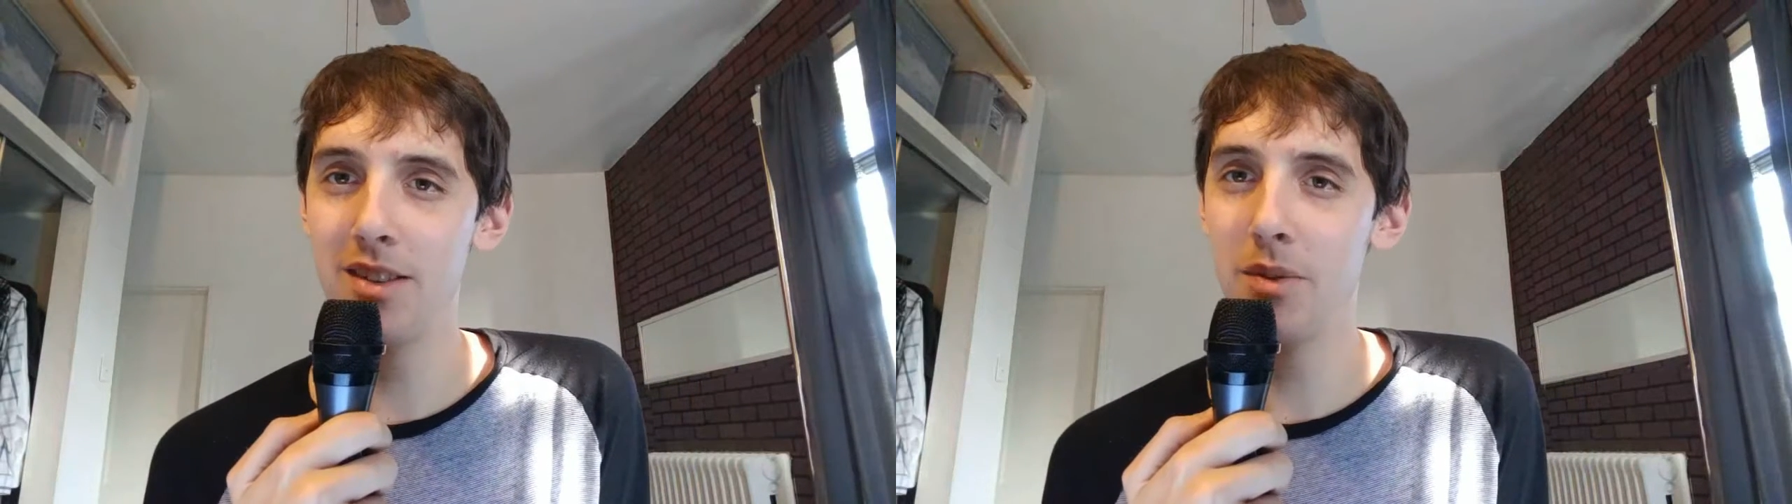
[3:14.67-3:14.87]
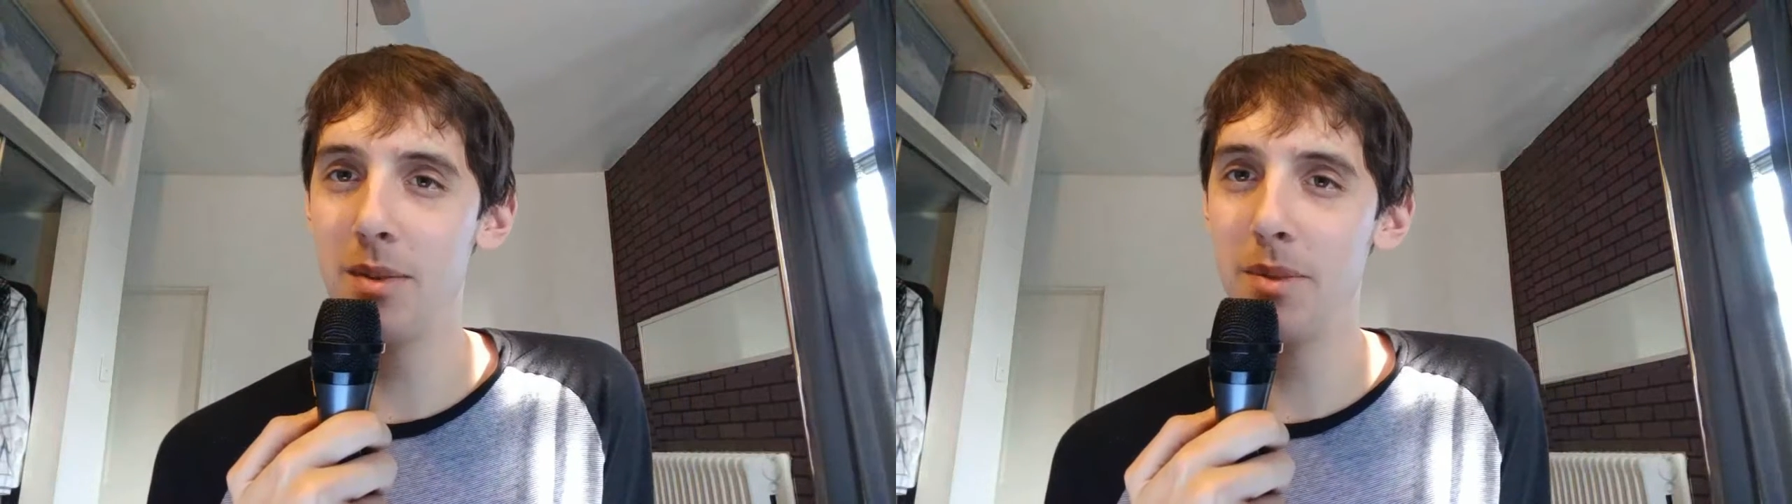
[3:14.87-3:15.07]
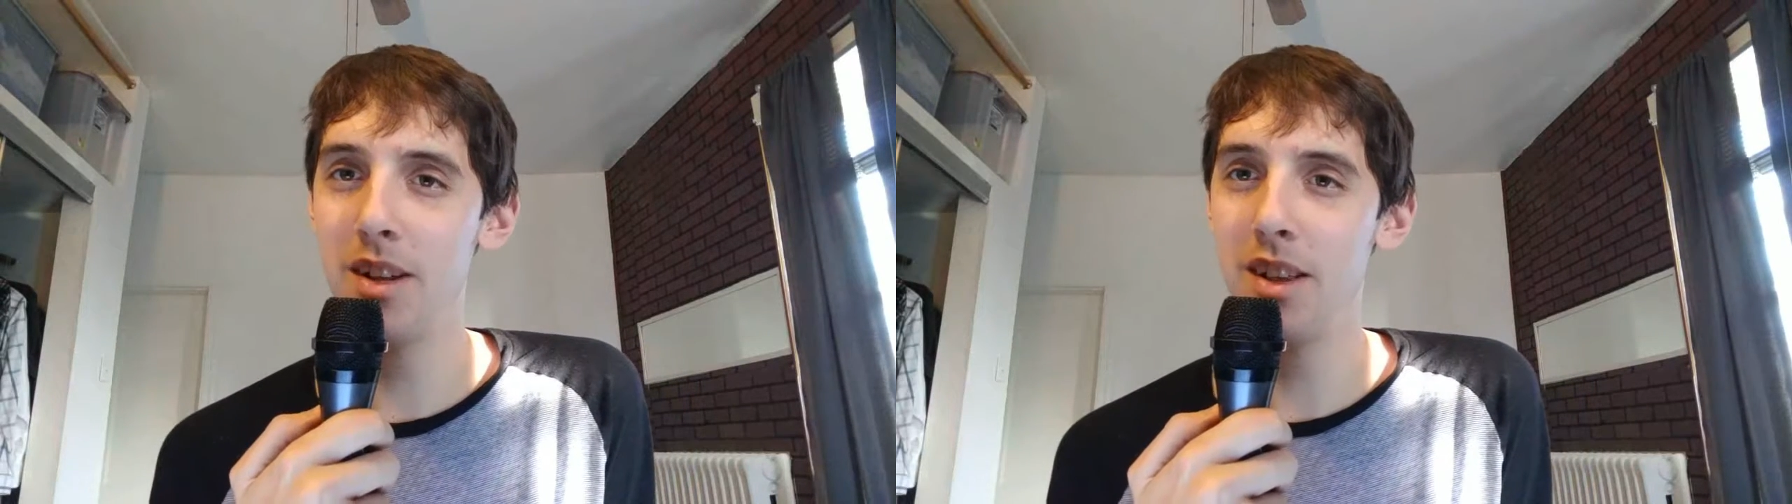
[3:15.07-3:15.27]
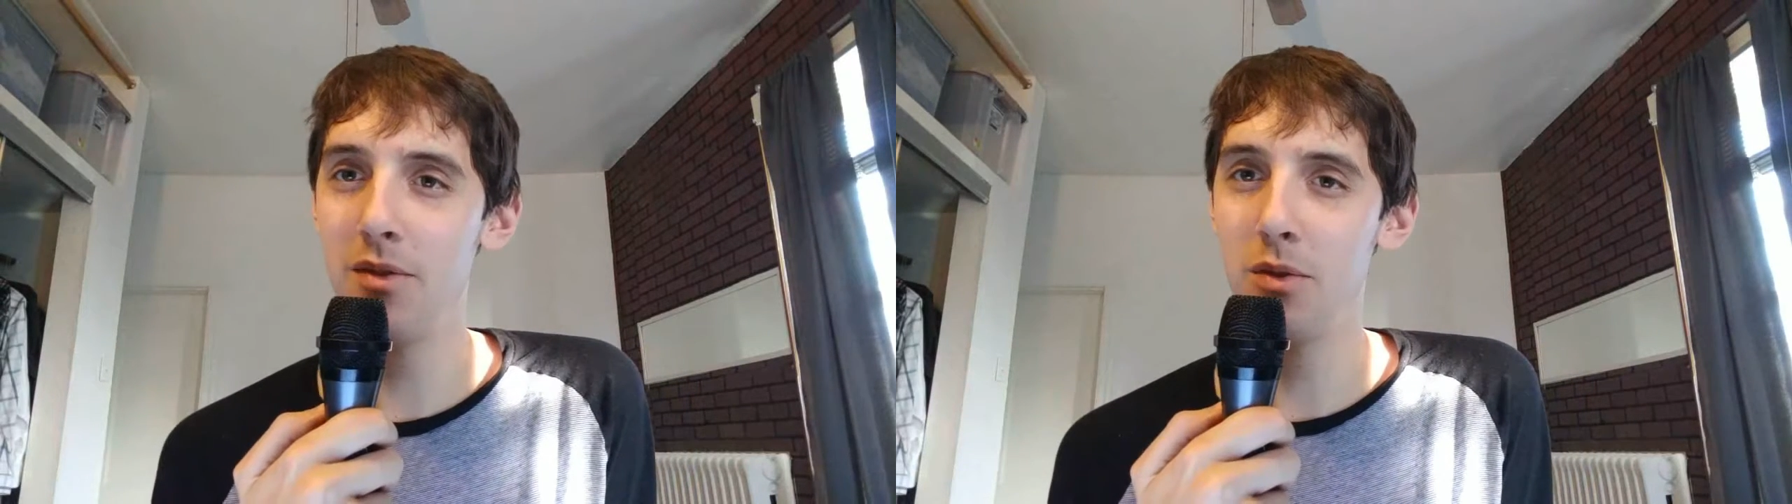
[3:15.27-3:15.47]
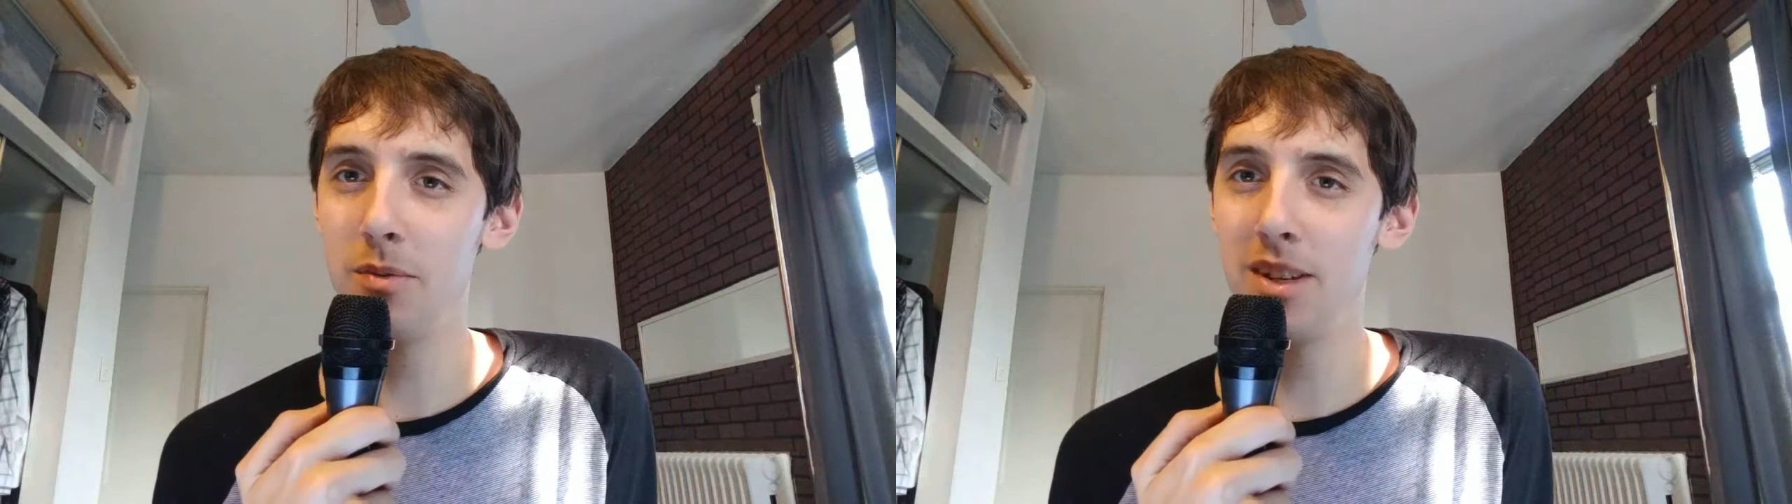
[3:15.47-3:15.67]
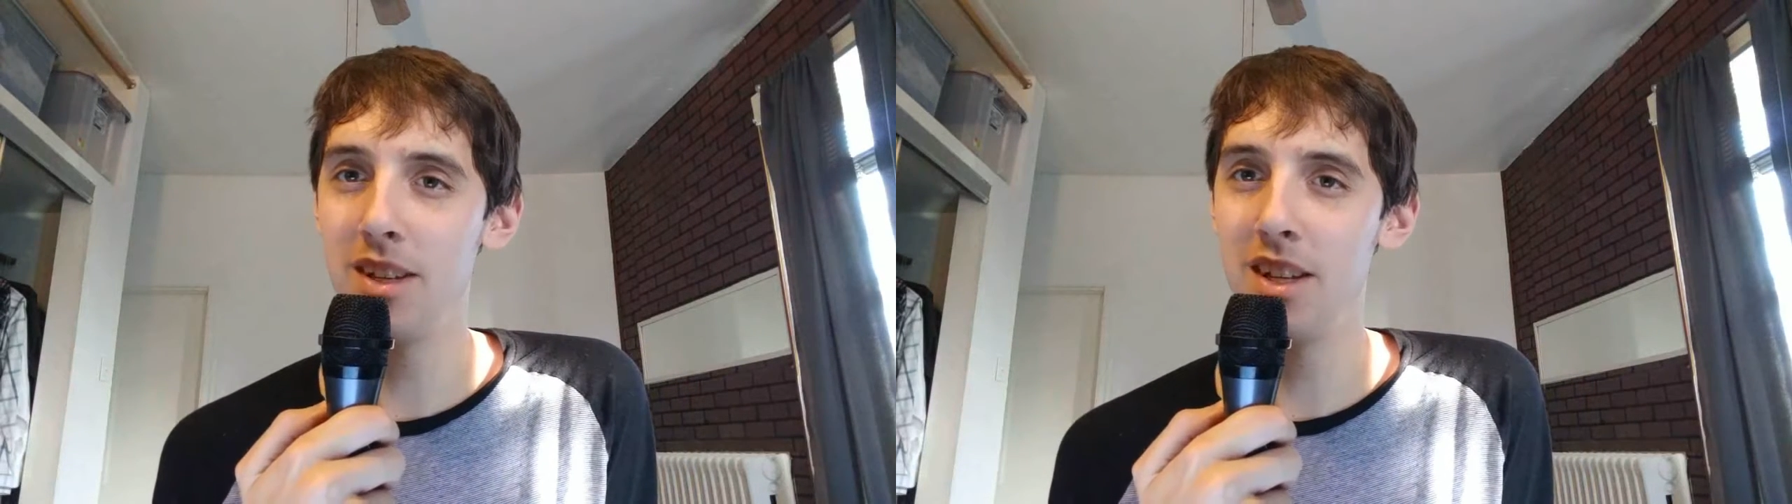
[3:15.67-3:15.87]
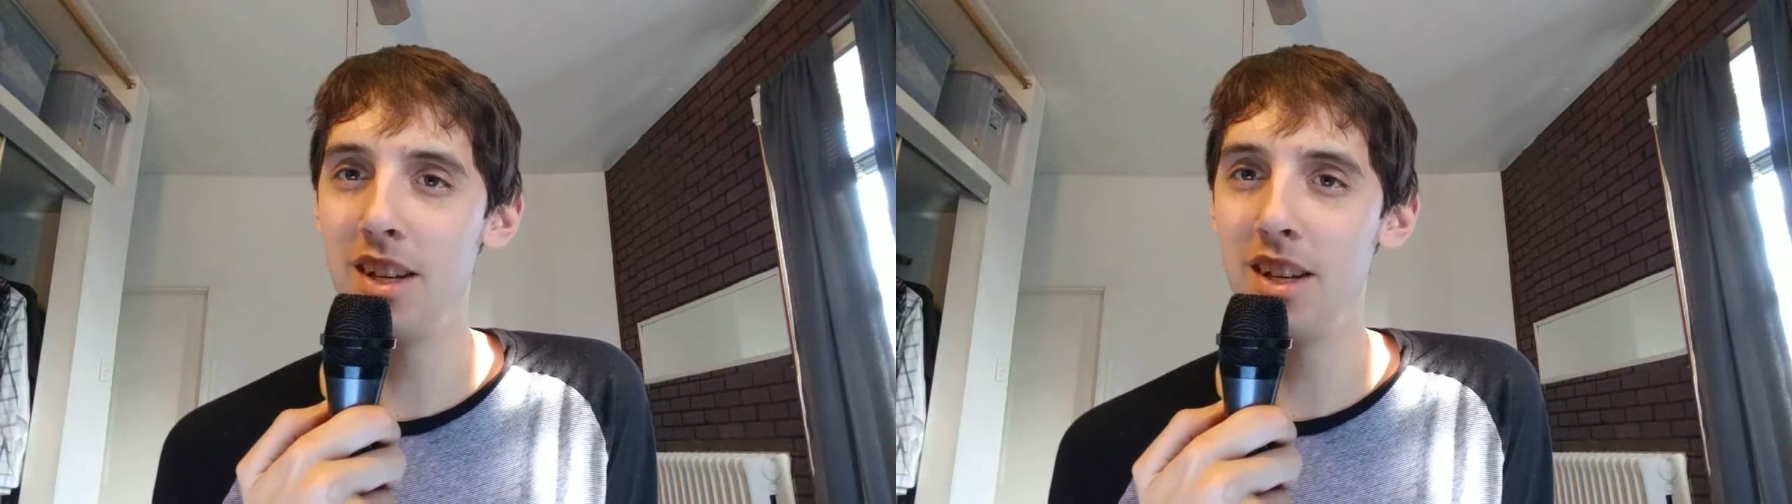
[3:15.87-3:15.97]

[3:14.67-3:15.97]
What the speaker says: when my life will be